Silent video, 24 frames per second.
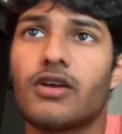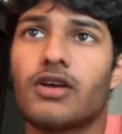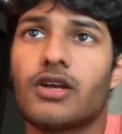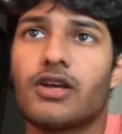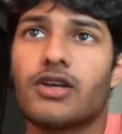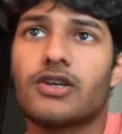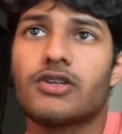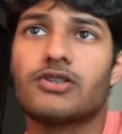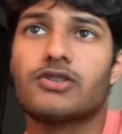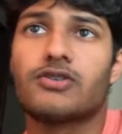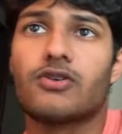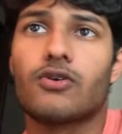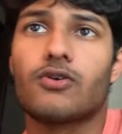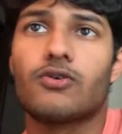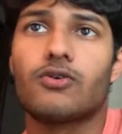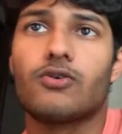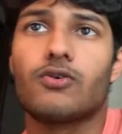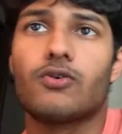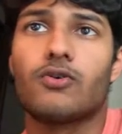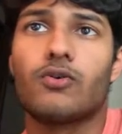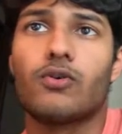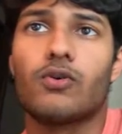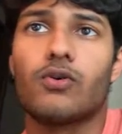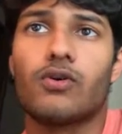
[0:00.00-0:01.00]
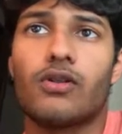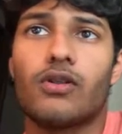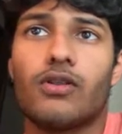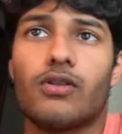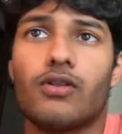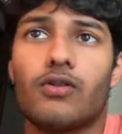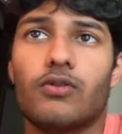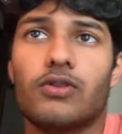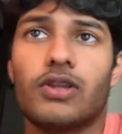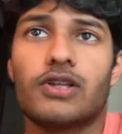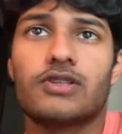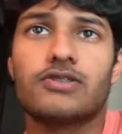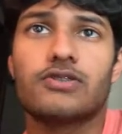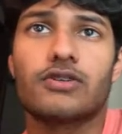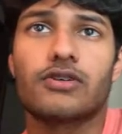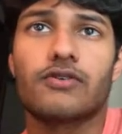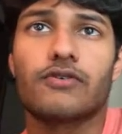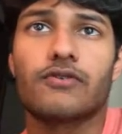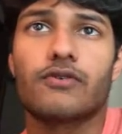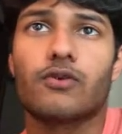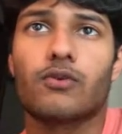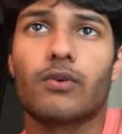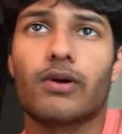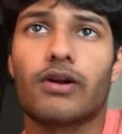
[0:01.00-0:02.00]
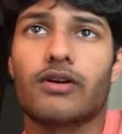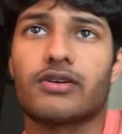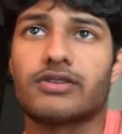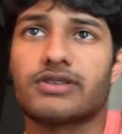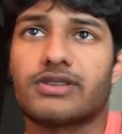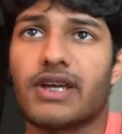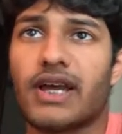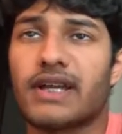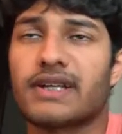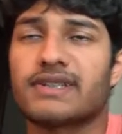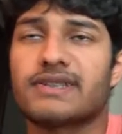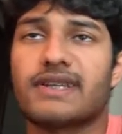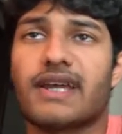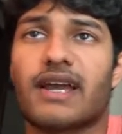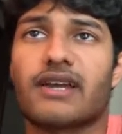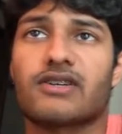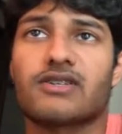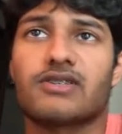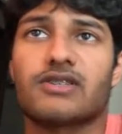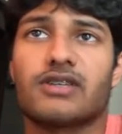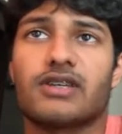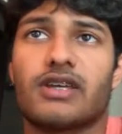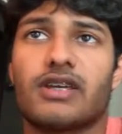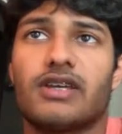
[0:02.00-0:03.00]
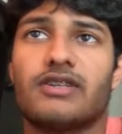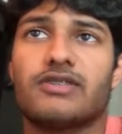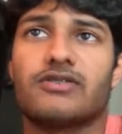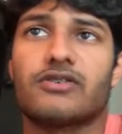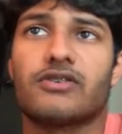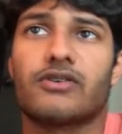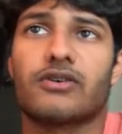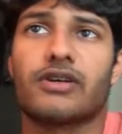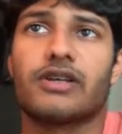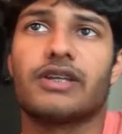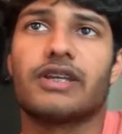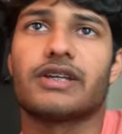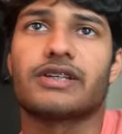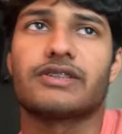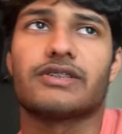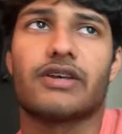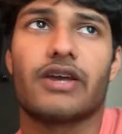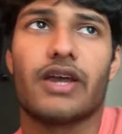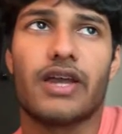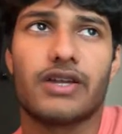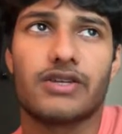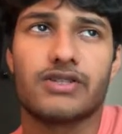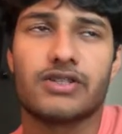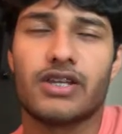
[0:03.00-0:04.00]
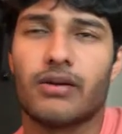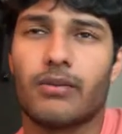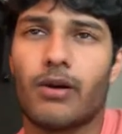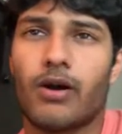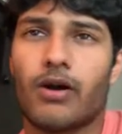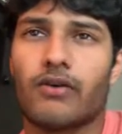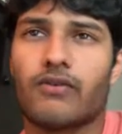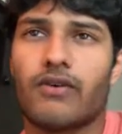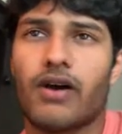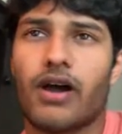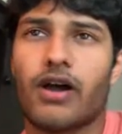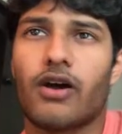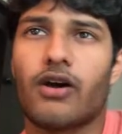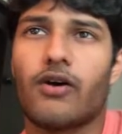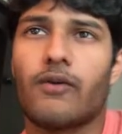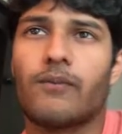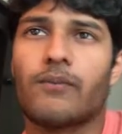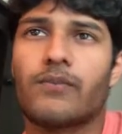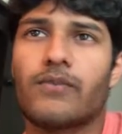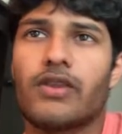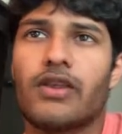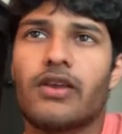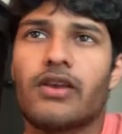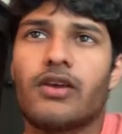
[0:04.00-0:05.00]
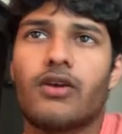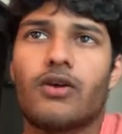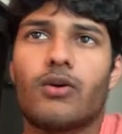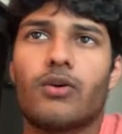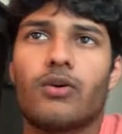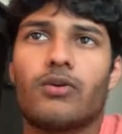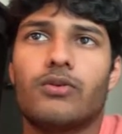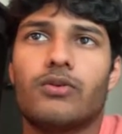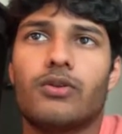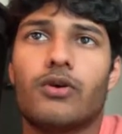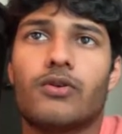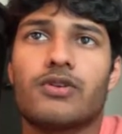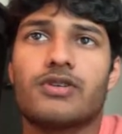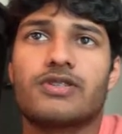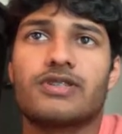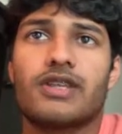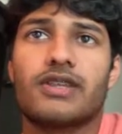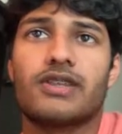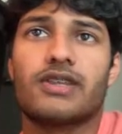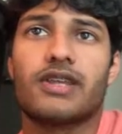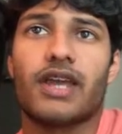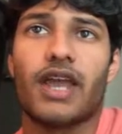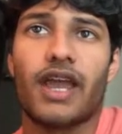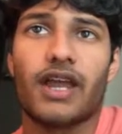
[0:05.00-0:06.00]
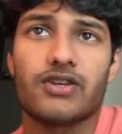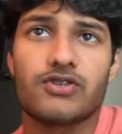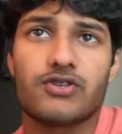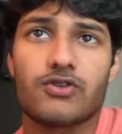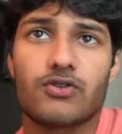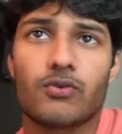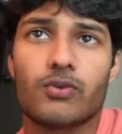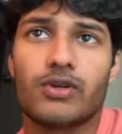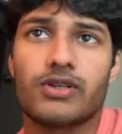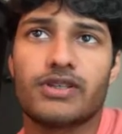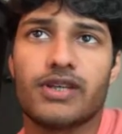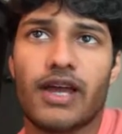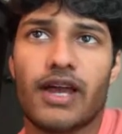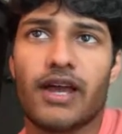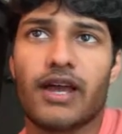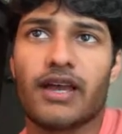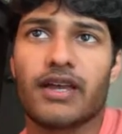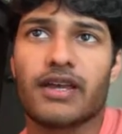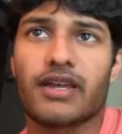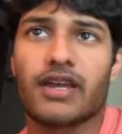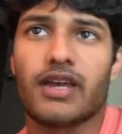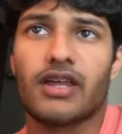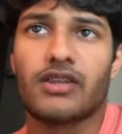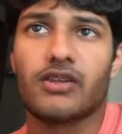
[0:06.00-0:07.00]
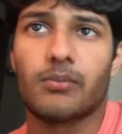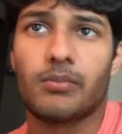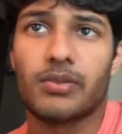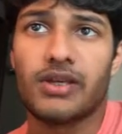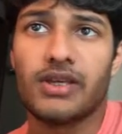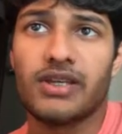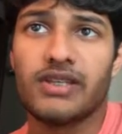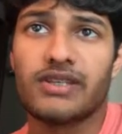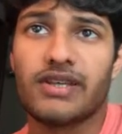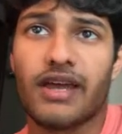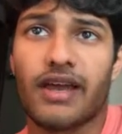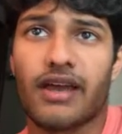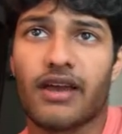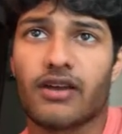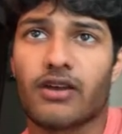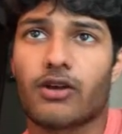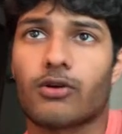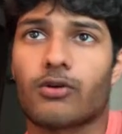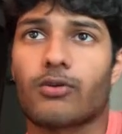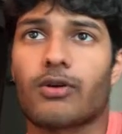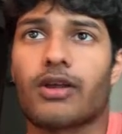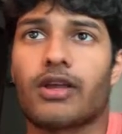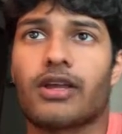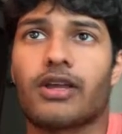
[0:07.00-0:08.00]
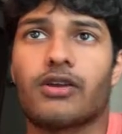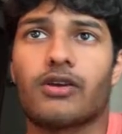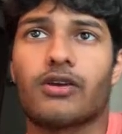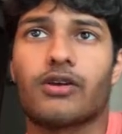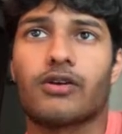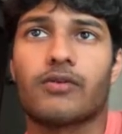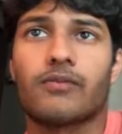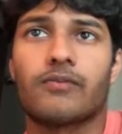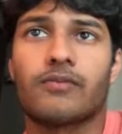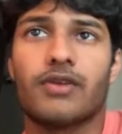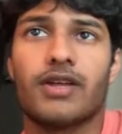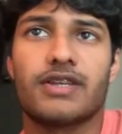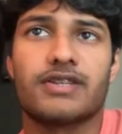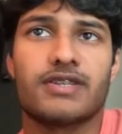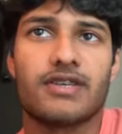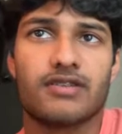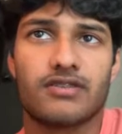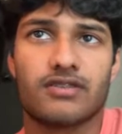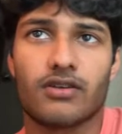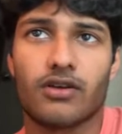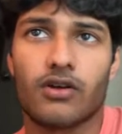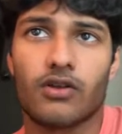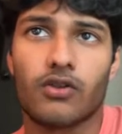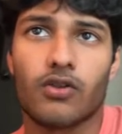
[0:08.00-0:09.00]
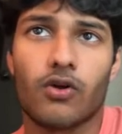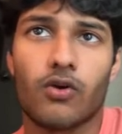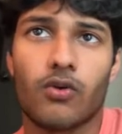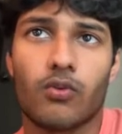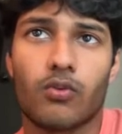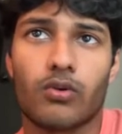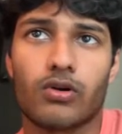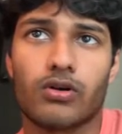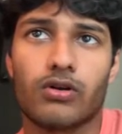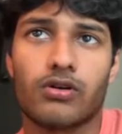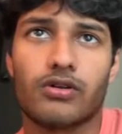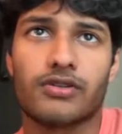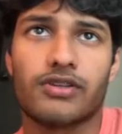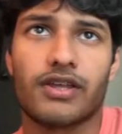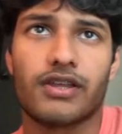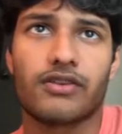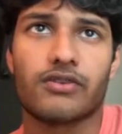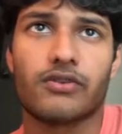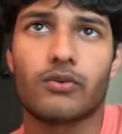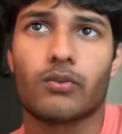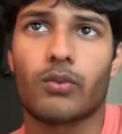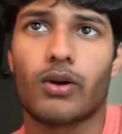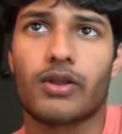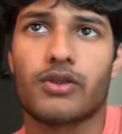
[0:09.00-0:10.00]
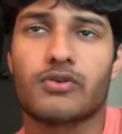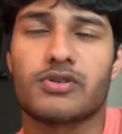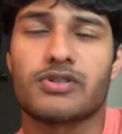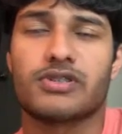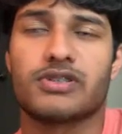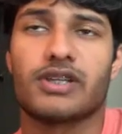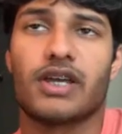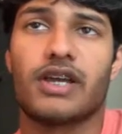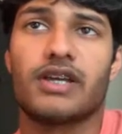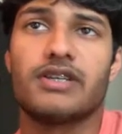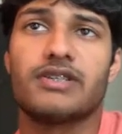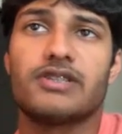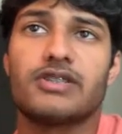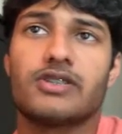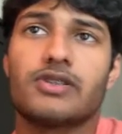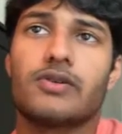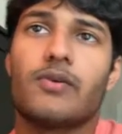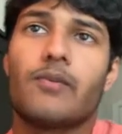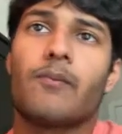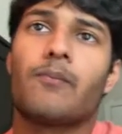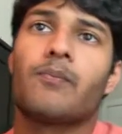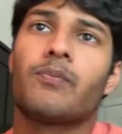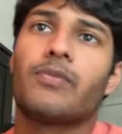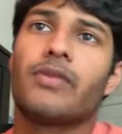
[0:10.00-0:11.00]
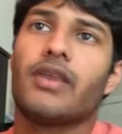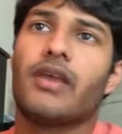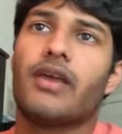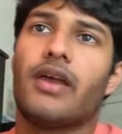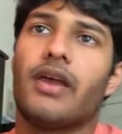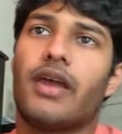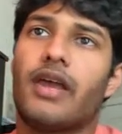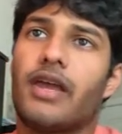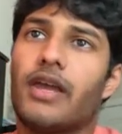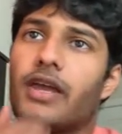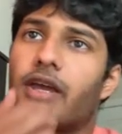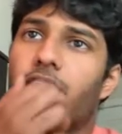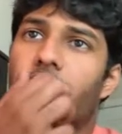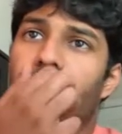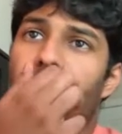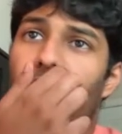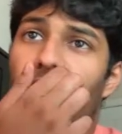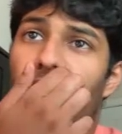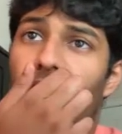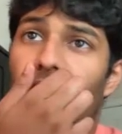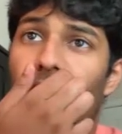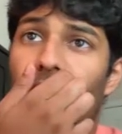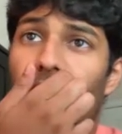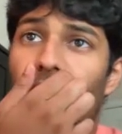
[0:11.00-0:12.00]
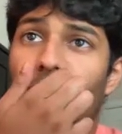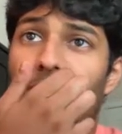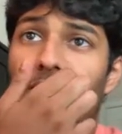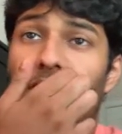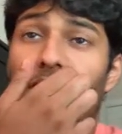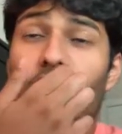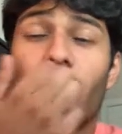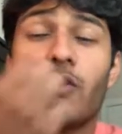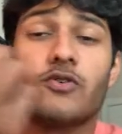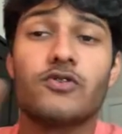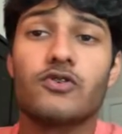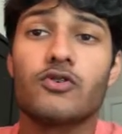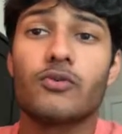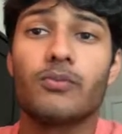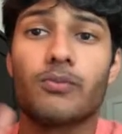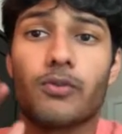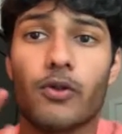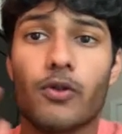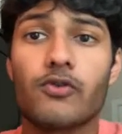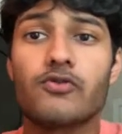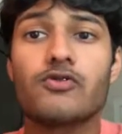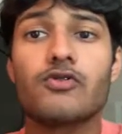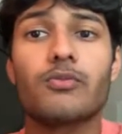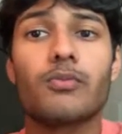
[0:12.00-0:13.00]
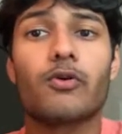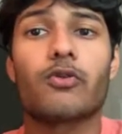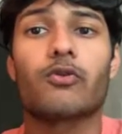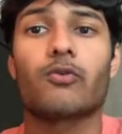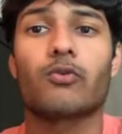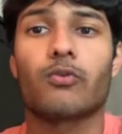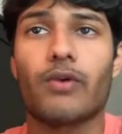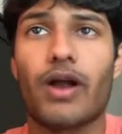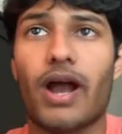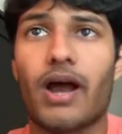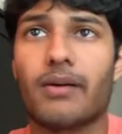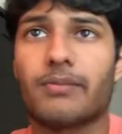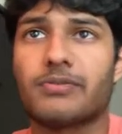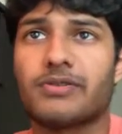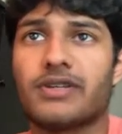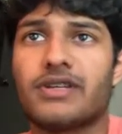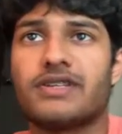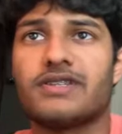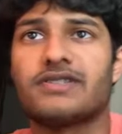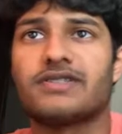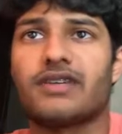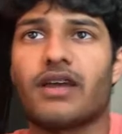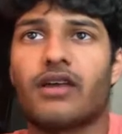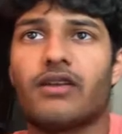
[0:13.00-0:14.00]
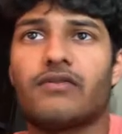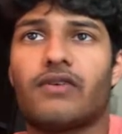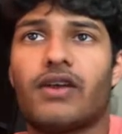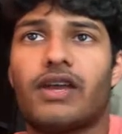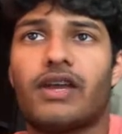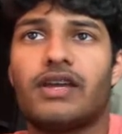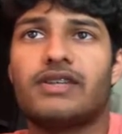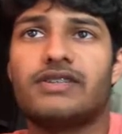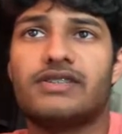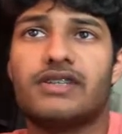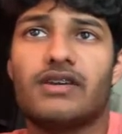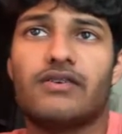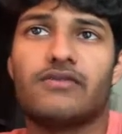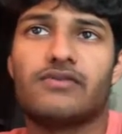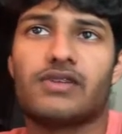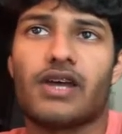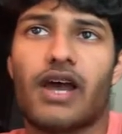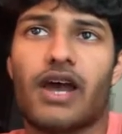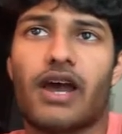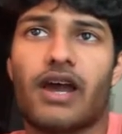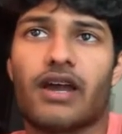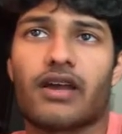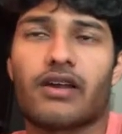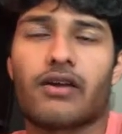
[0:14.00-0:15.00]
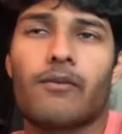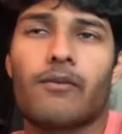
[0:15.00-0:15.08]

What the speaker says: So let's look for where our text actually is in our index.html file. Notice that the h3 tag and the p tag are right here. It says hello world and the weather is nice. And those are both wrapped inside of a div tag.